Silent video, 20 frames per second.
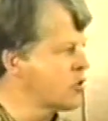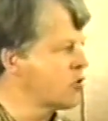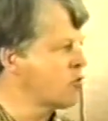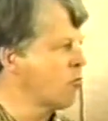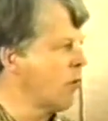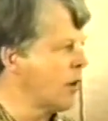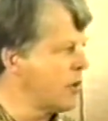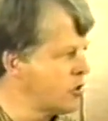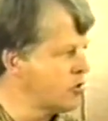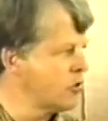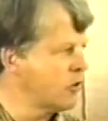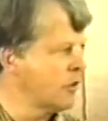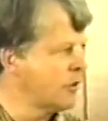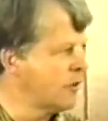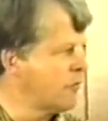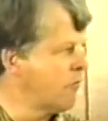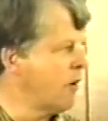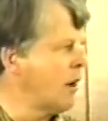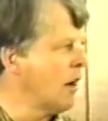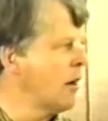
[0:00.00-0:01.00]
racial
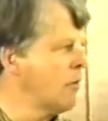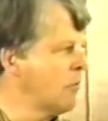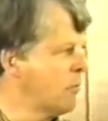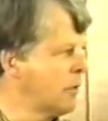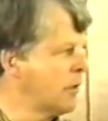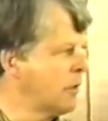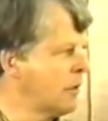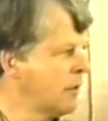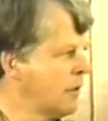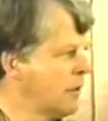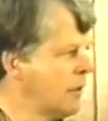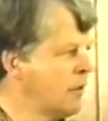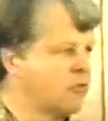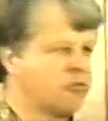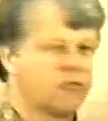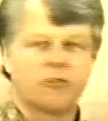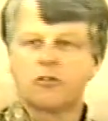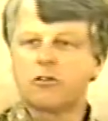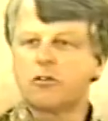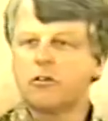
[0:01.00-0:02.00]
environment is
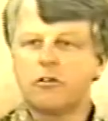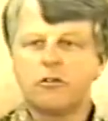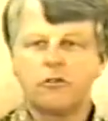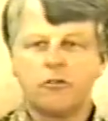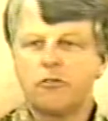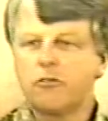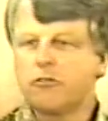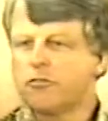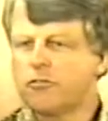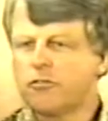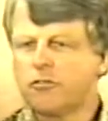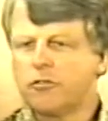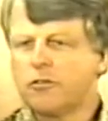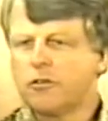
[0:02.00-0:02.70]
good news